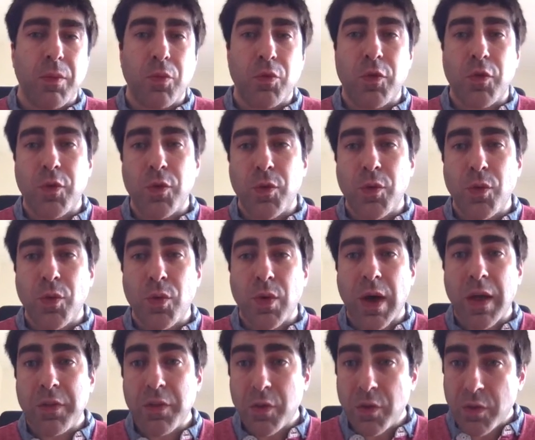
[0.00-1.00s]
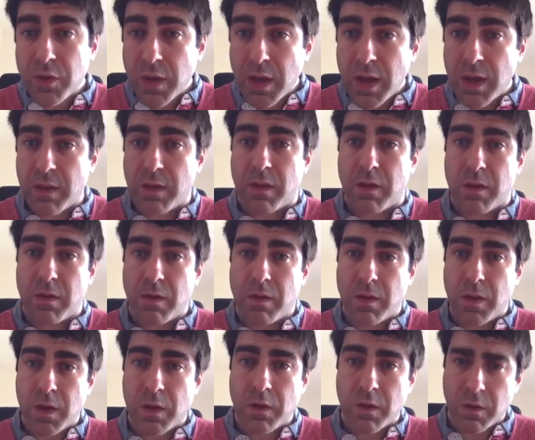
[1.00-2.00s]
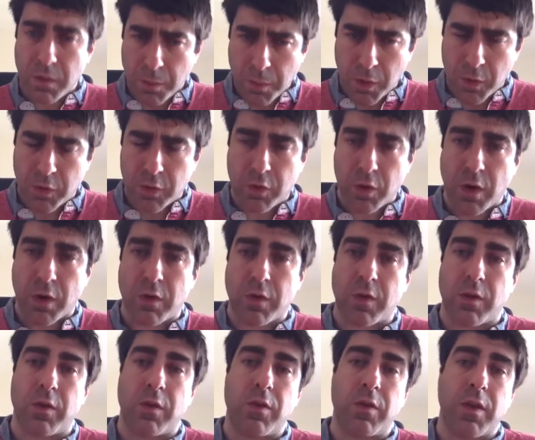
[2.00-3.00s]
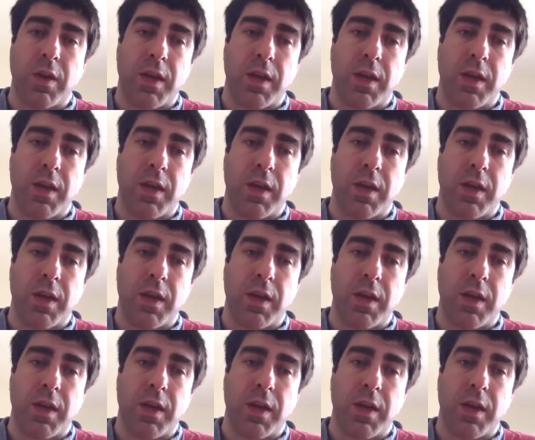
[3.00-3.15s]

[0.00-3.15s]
To understand these small structures,